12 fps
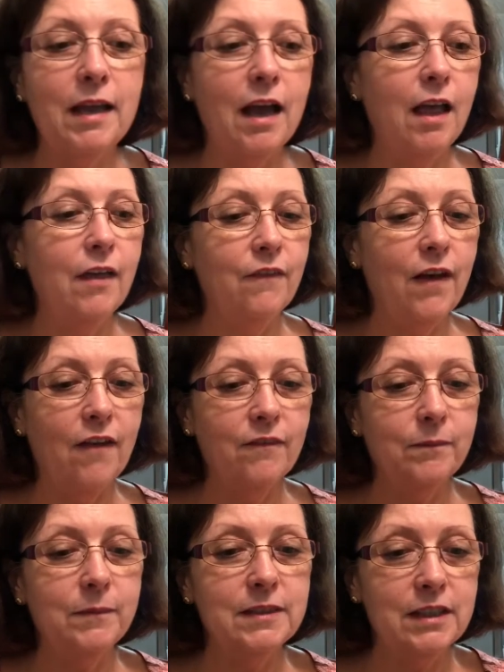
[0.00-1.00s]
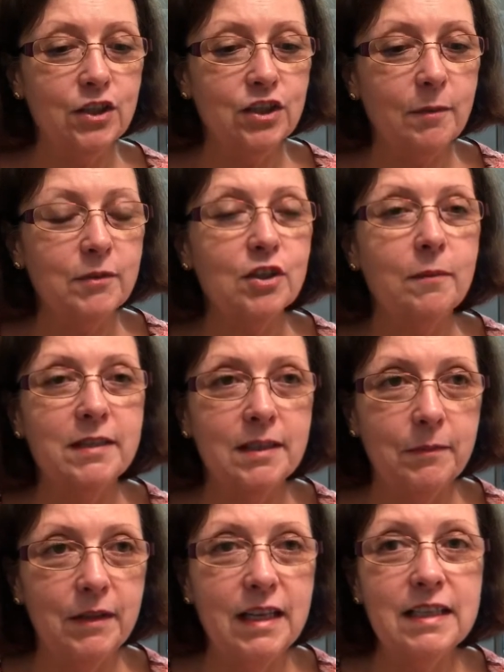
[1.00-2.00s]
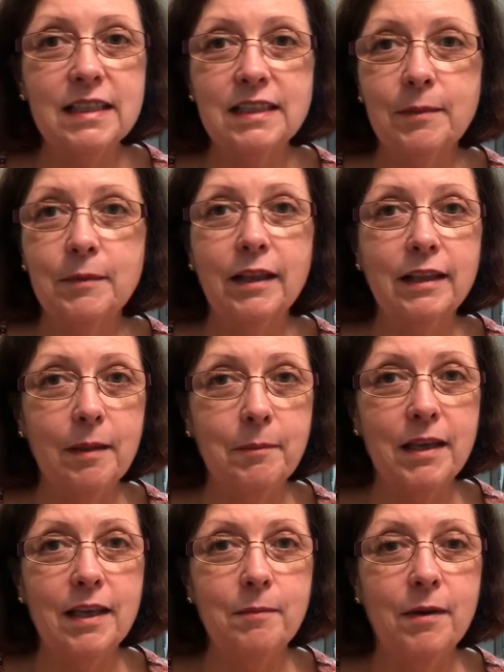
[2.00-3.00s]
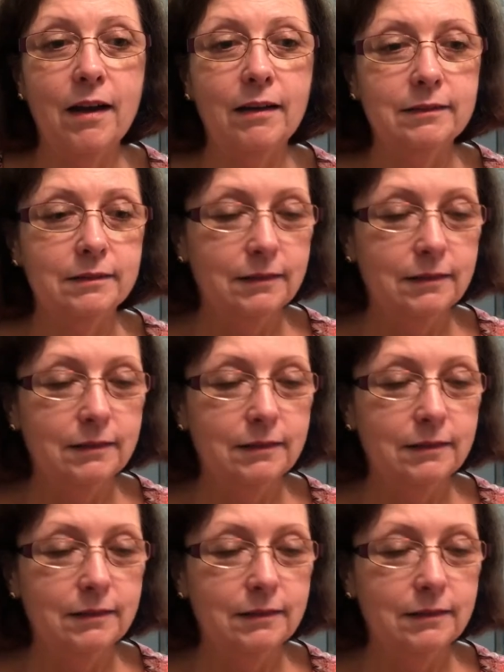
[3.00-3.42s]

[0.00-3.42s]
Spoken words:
If I stitch something, it's gonna be something easy, something like that Pinkie Pie.